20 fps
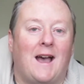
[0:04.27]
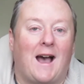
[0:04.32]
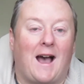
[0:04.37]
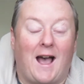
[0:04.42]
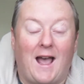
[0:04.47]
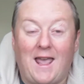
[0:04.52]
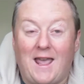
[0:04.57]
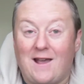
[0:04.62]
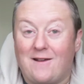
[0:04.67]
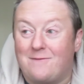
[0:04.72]

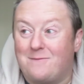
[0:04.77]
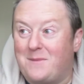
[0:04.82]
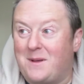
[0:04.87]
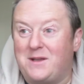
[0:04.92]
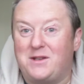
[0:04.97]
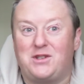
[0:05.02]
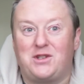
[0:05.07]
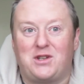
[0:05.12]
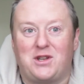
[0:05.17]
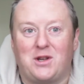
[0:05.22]
I have
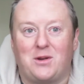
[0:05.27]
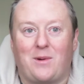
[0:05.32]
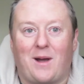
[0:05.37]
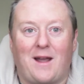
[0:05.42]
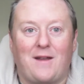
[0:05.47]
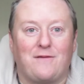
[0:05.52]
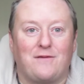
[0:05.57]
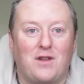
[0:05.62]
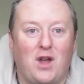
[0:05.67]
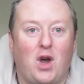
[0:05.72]
missed you,
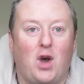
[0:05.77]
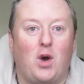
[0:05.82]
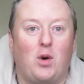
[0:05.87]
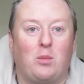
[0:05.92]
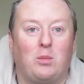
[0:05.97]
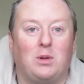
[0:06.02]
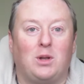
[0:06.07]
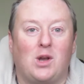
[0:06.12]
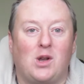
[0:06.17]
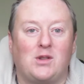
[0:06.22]
I've not
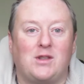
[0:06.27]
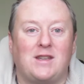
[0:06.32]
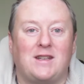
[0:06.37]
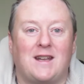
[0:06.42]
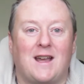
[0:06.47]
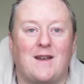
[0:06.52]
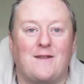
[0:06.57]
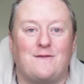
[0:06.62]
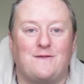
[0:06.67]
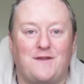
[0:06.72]

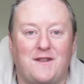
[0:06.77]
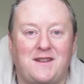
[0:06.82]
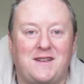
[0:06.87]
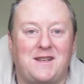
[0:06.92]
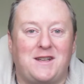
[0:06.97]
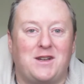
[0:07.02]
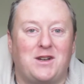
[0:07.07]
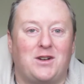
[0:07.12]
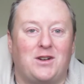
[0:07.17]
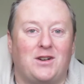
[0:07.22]
uploaded a
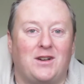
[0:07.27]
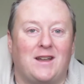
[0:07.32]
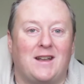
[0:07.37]
video